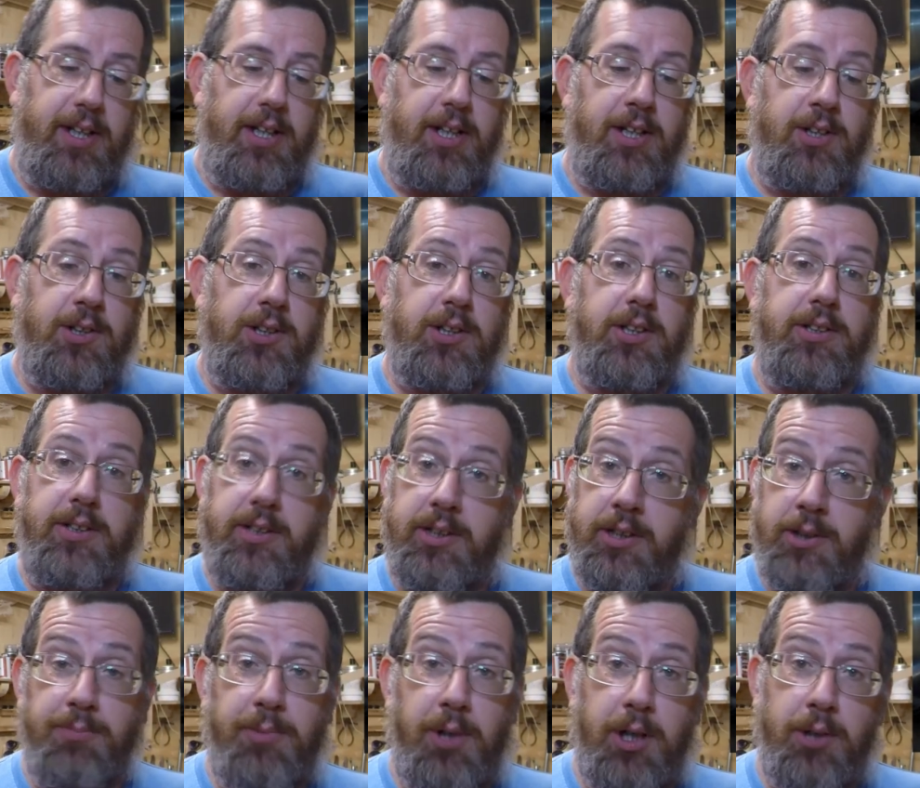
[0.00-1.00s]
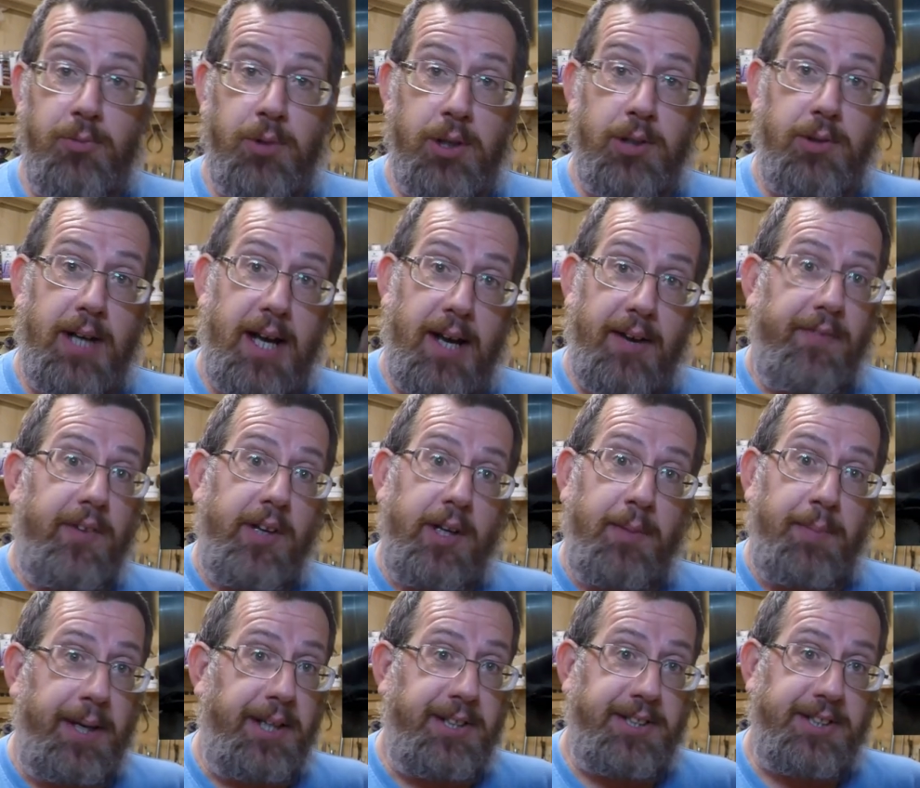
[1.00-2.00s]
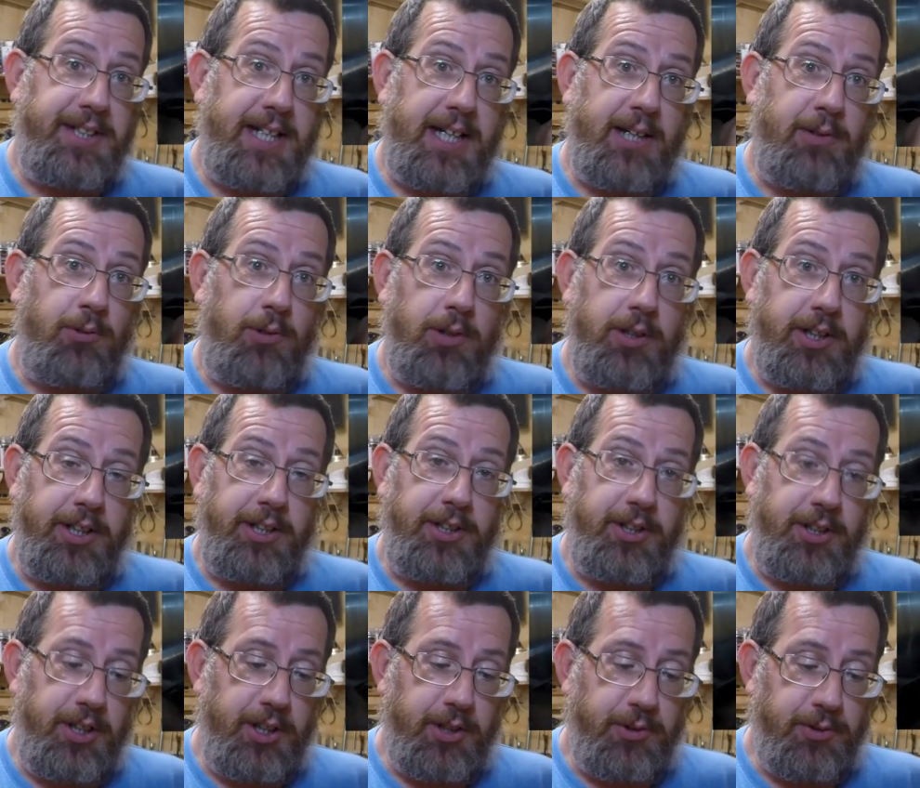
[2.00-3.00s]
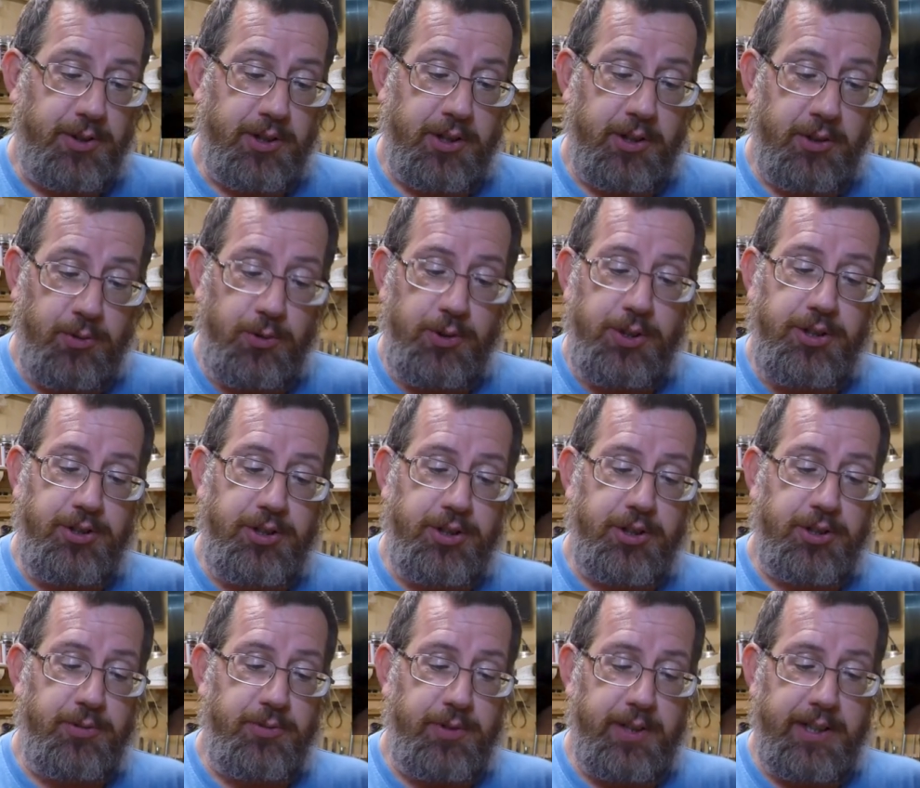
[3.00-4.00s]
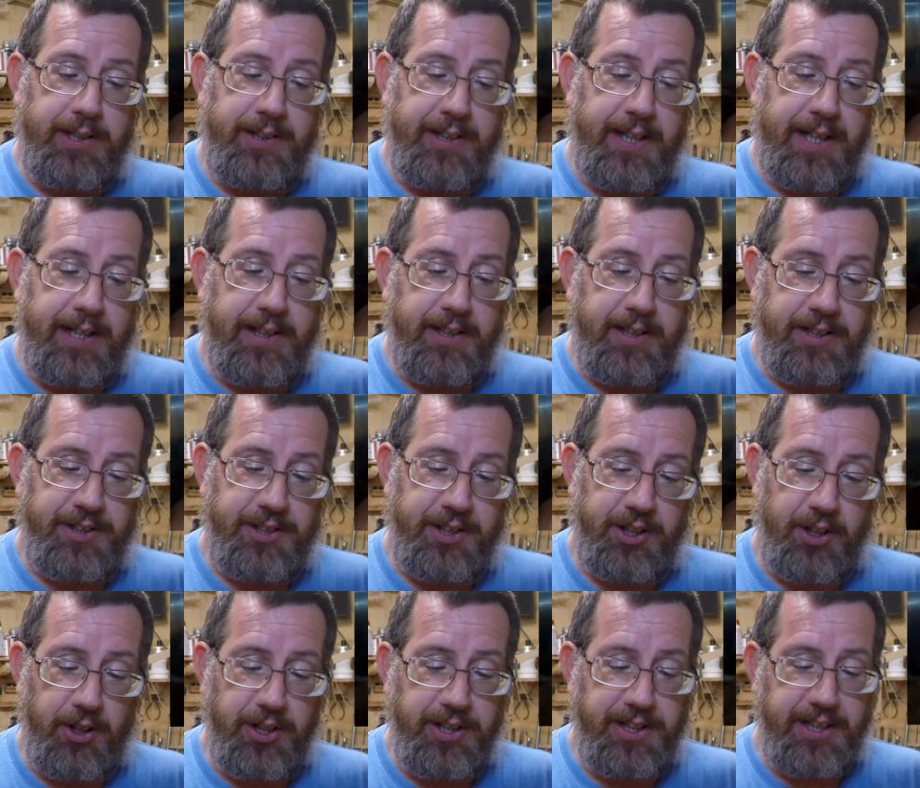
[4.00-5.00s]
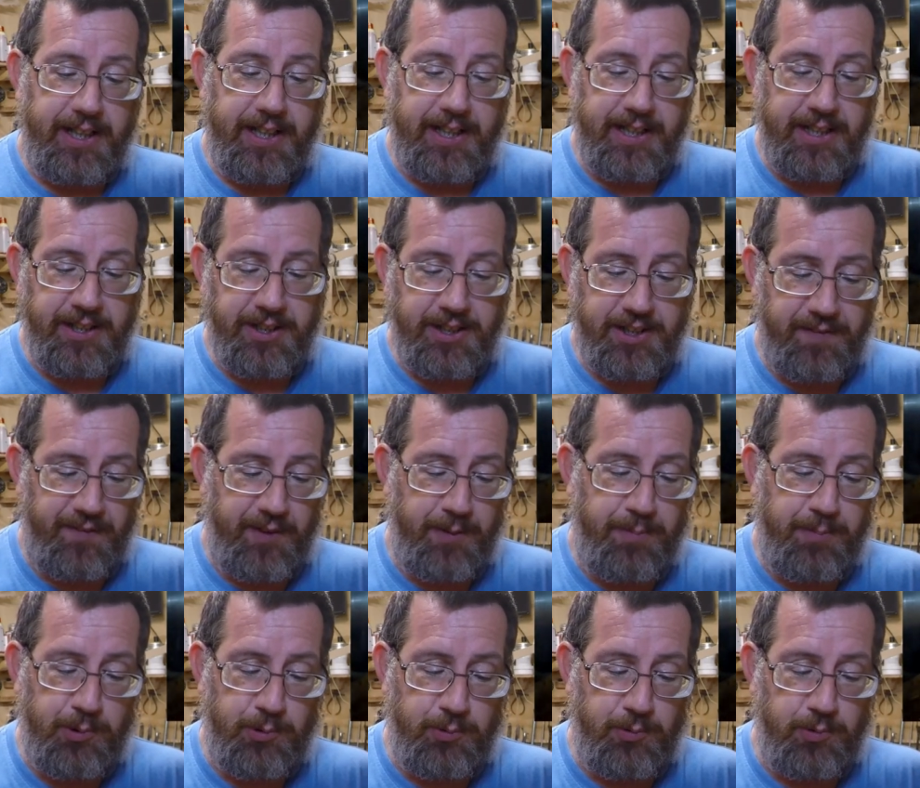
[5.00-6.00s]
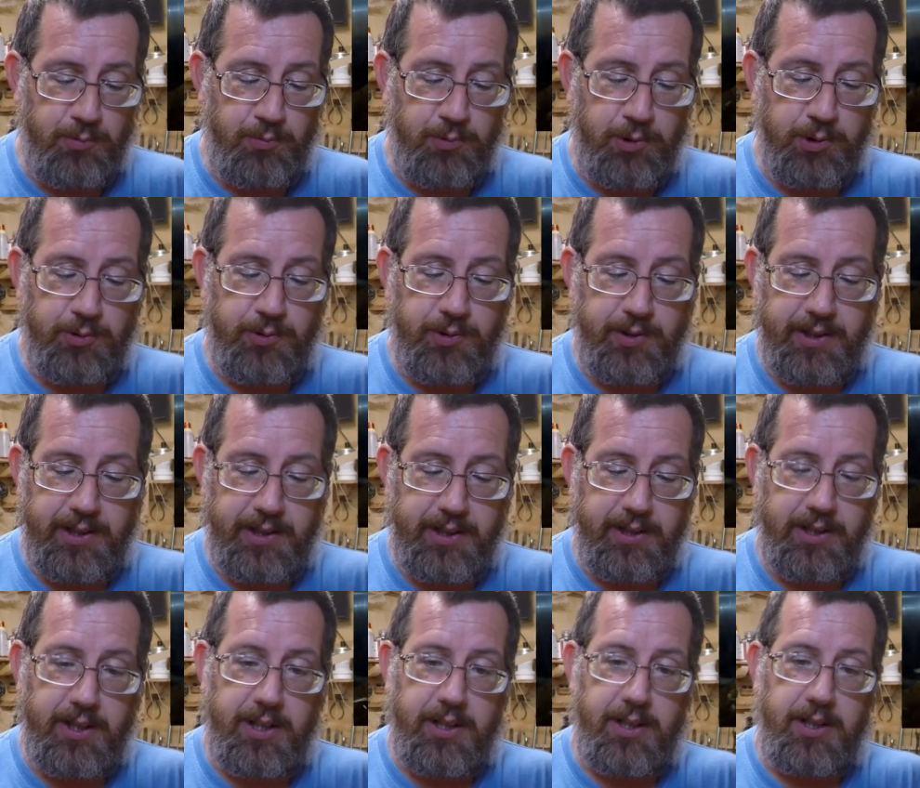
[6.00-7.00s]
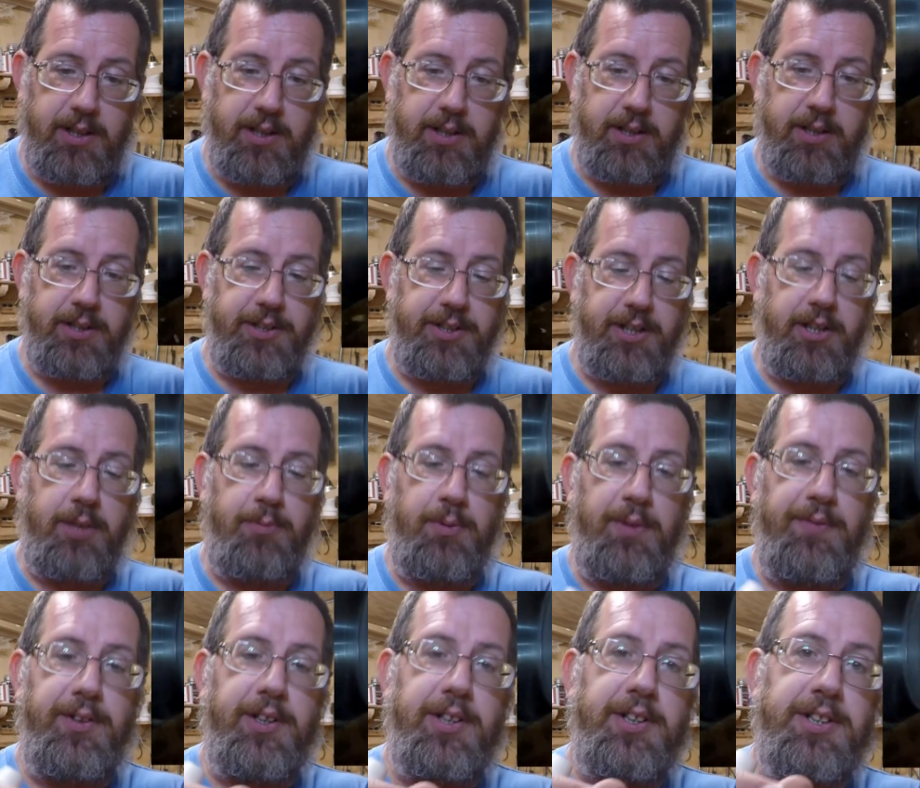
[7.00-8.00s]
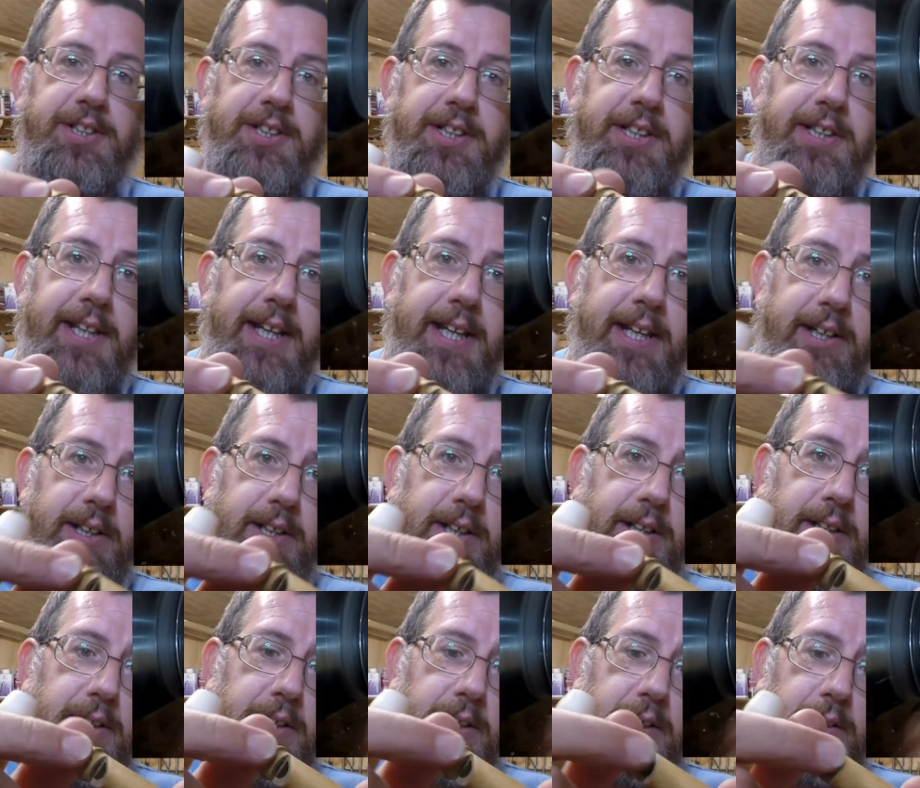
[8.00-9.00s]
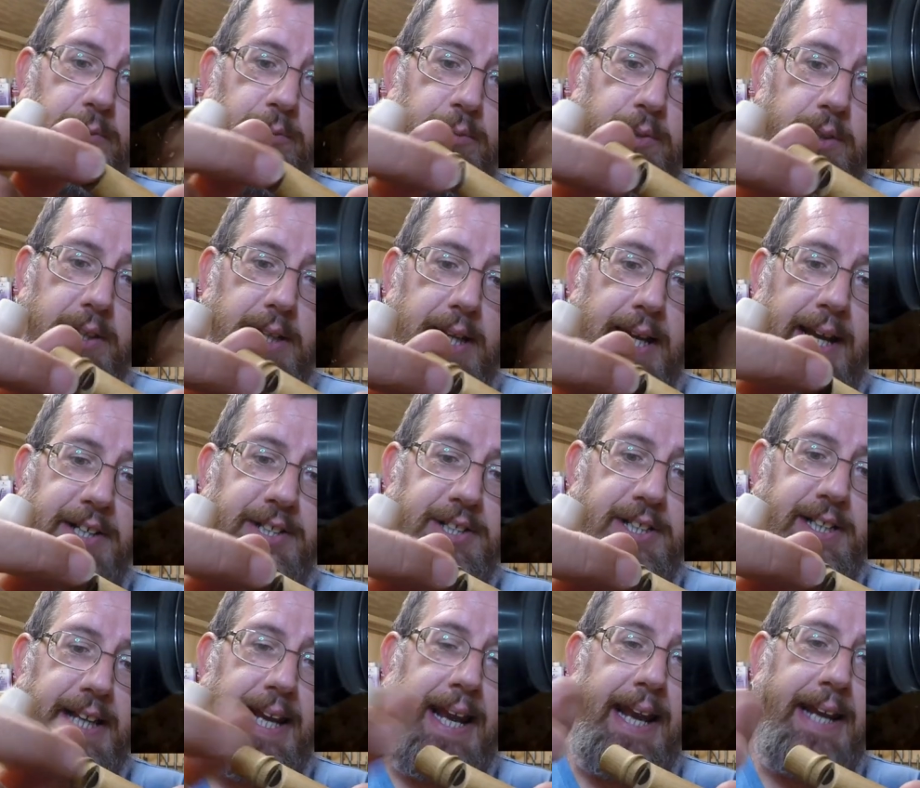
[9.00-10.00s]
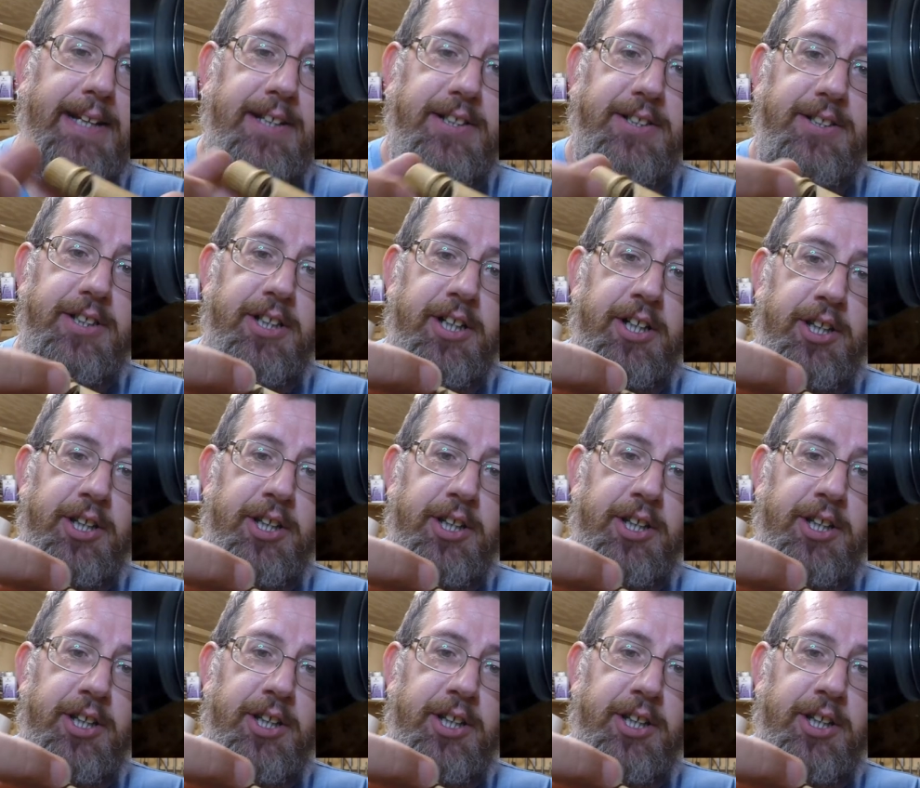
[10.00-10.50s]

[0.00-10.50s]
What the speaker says: or you might well have a piece of dowel that you can use. And all you do then is, the idea is the fipple will, I don't know whether you can see there, will actually end